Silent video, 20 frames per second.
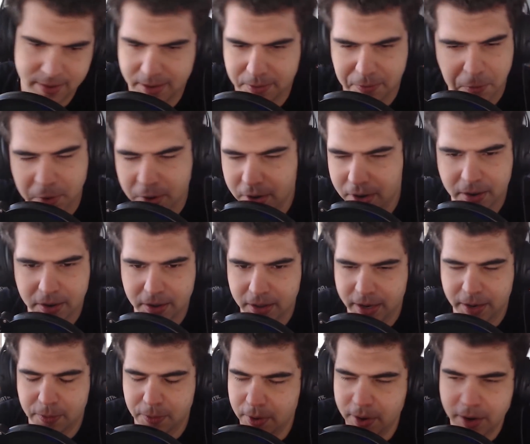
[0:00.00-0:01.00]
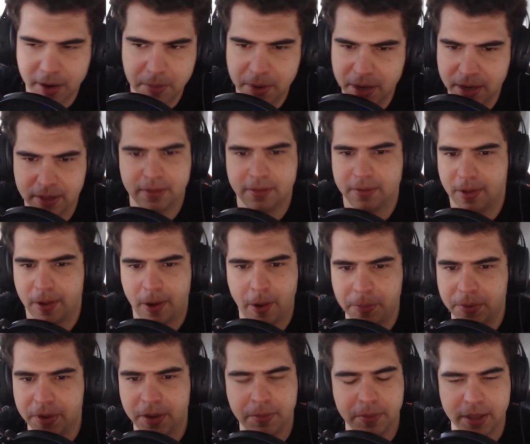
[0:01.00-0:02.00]
we're gonna be a
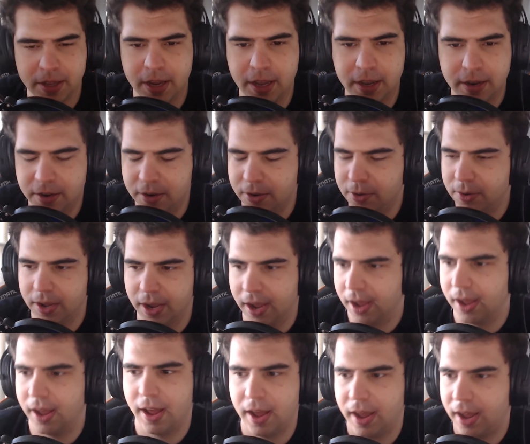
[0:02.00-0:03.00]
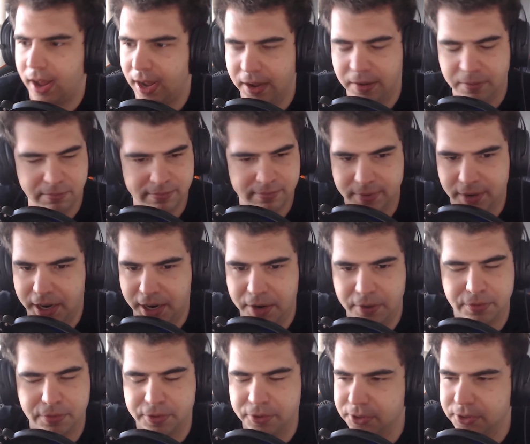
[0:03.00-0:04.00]
top team at the end. You know, like I
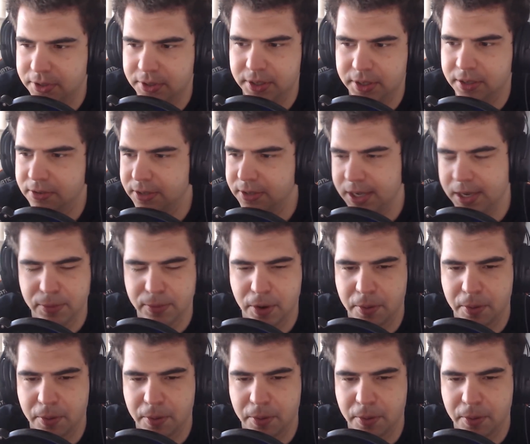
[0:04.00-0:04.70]
refuse to see this team